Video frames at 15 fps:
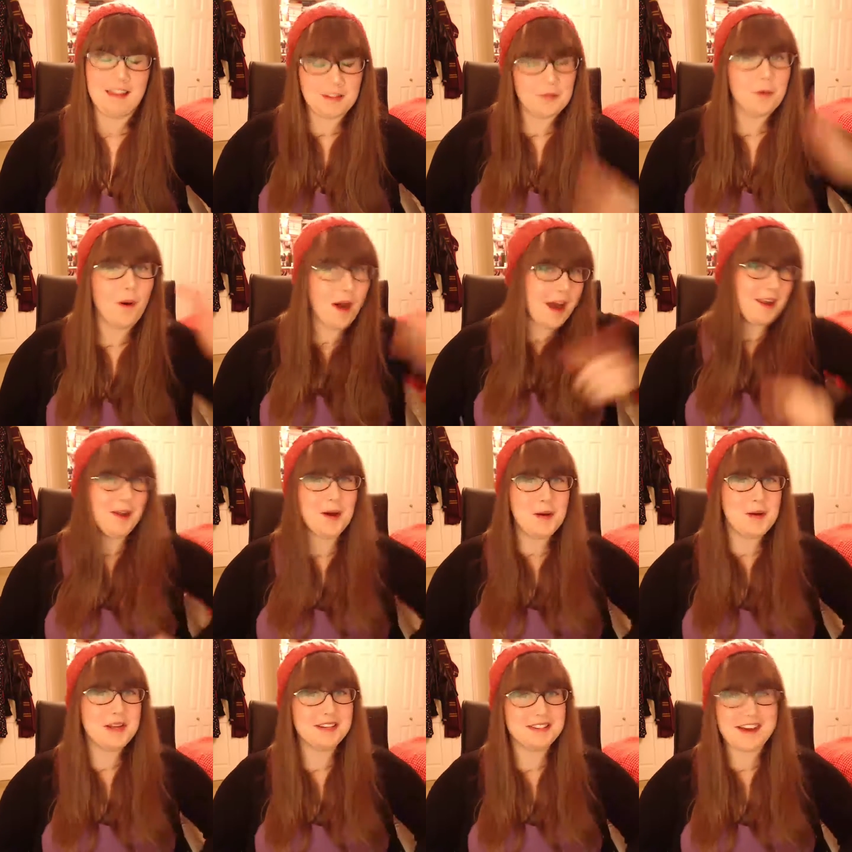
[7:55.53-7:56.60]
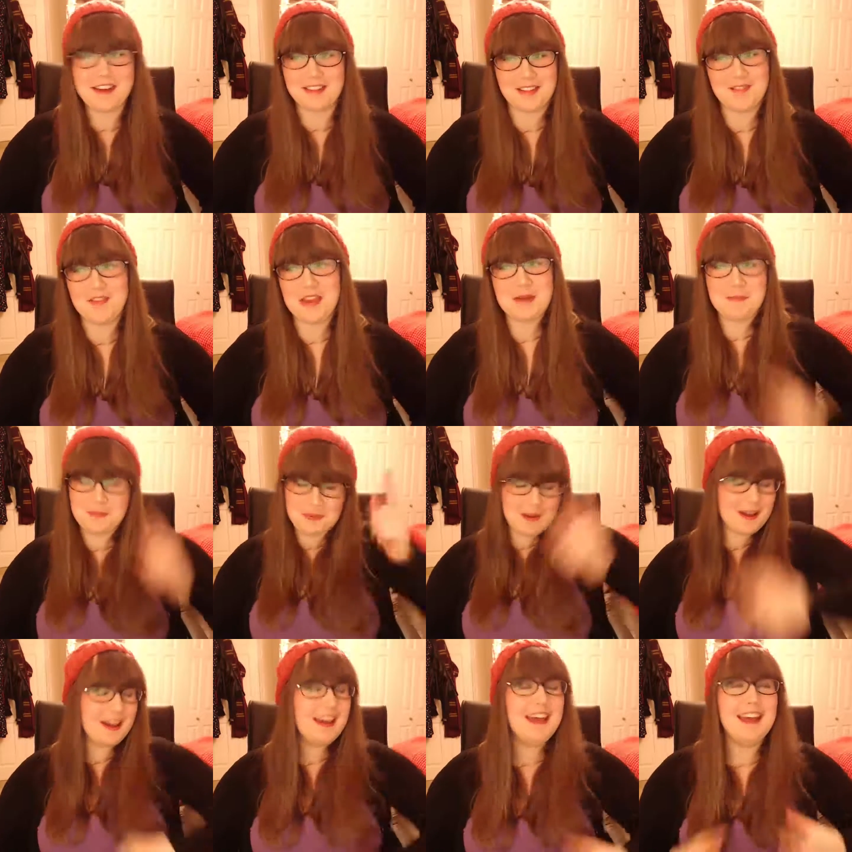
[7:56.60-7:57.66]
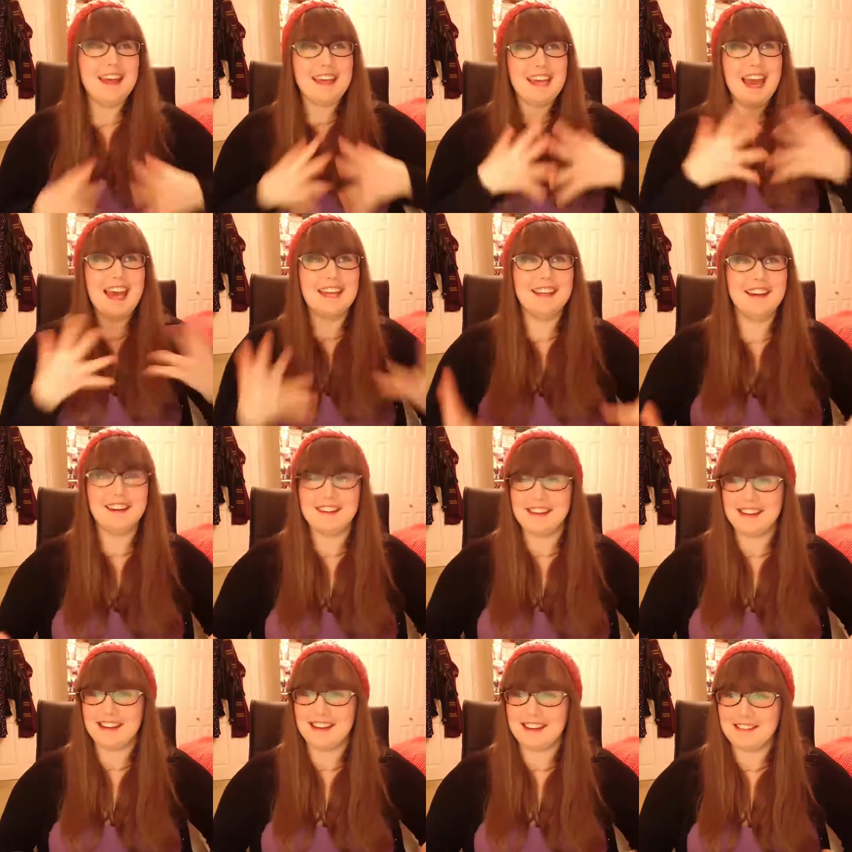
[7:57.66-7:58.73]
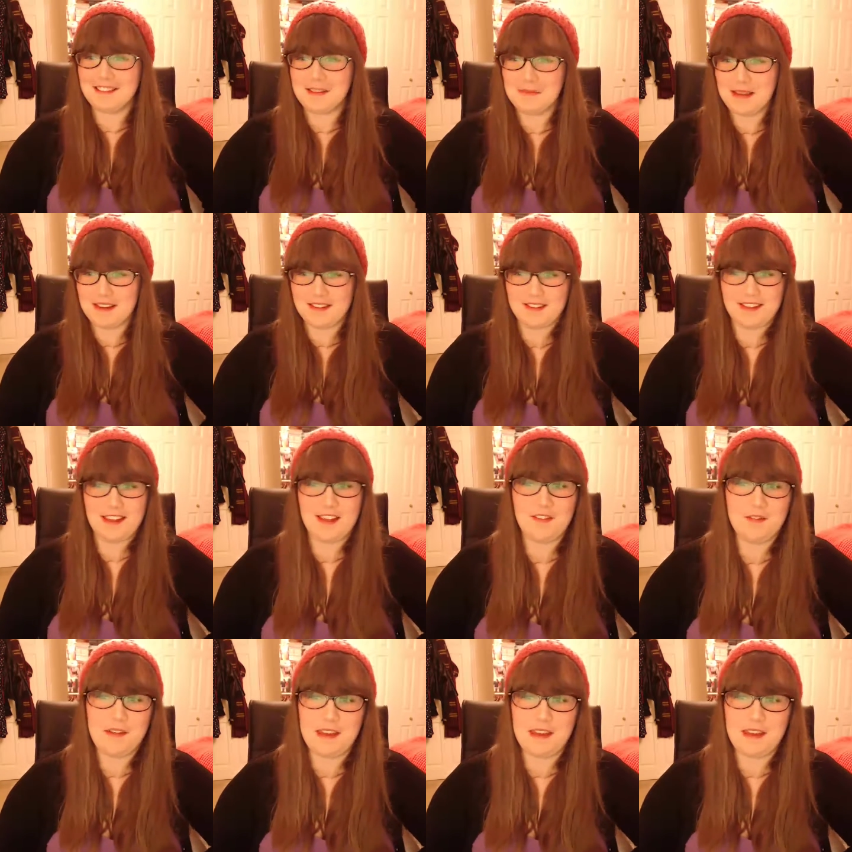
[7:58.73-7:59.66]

That's quite a long-winded answer for you, but yeah, no, it was a mix of those